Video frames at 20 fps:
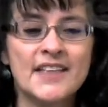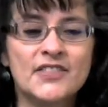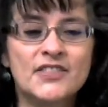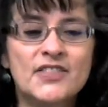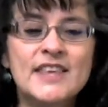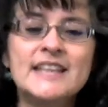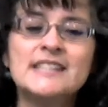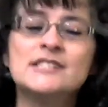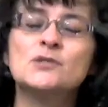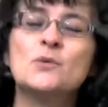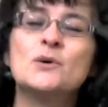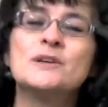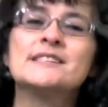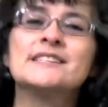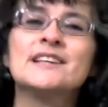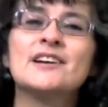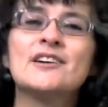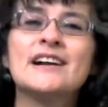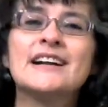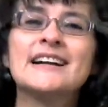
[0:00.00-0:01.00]
This was
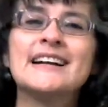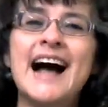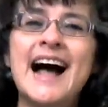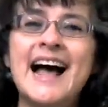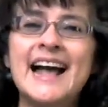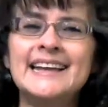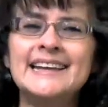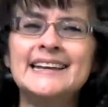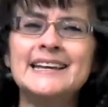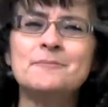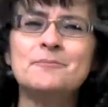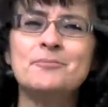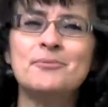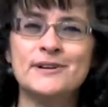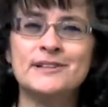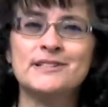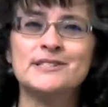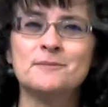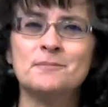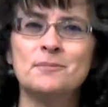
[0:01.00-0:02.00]
their guiding
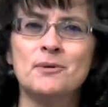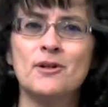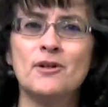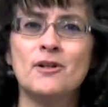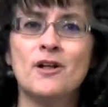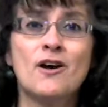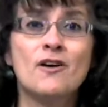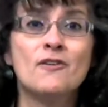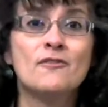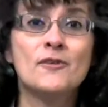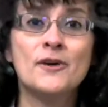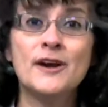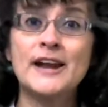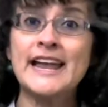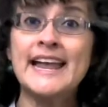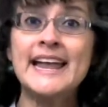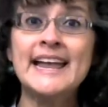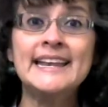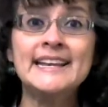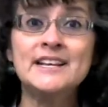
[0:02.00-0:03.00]
principle
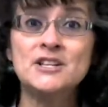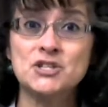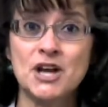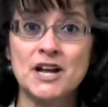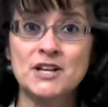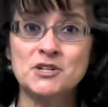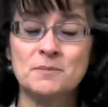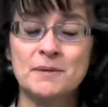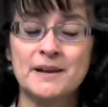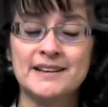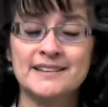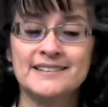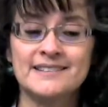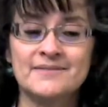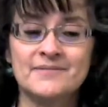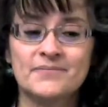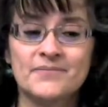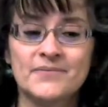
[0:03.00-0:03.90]
for any judgment.